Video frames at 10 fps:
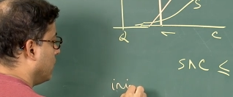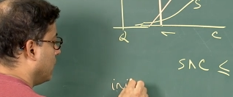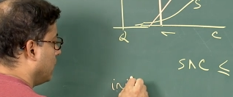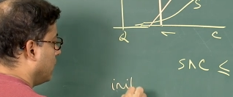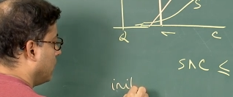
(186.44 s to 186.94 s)

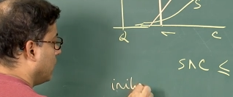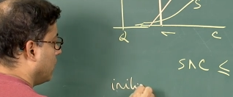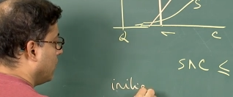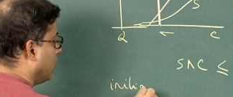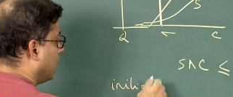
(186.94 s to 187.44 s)

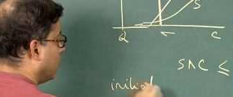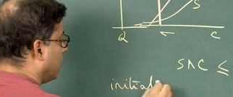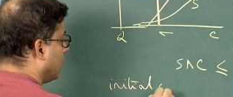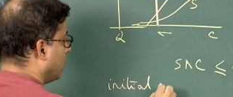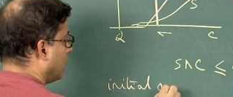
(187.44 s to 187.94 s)

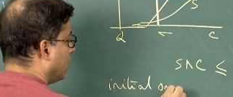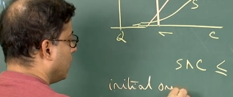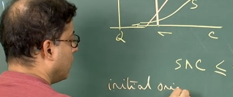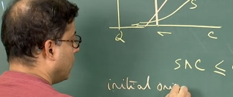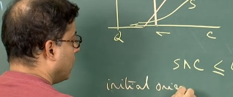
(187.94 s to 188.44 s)

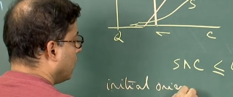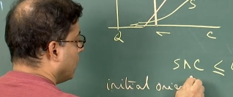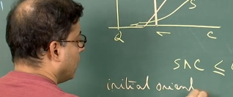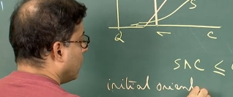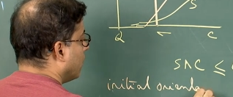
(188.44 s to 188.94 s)

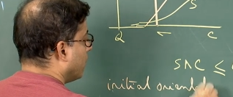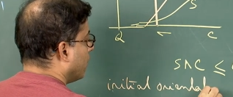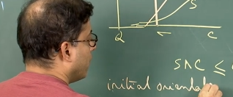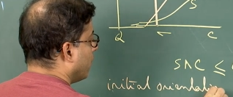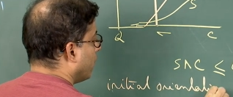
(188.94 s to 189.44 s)

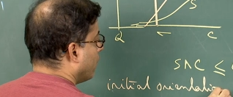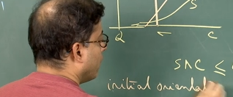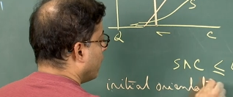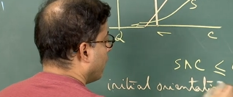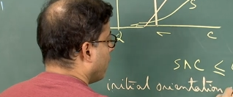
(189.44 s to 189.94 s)

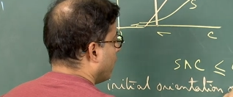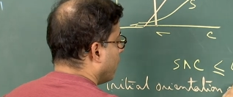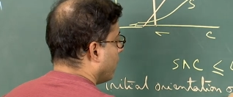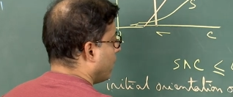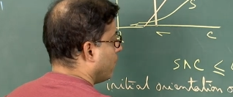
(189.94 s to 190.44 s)

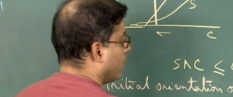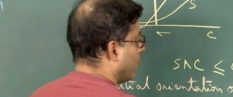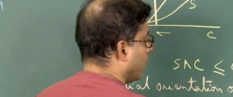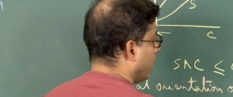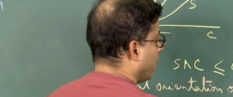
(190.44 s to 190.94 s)

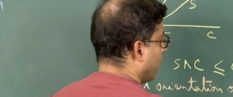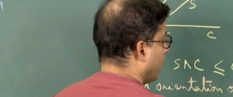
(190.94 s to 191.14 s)
[no speech]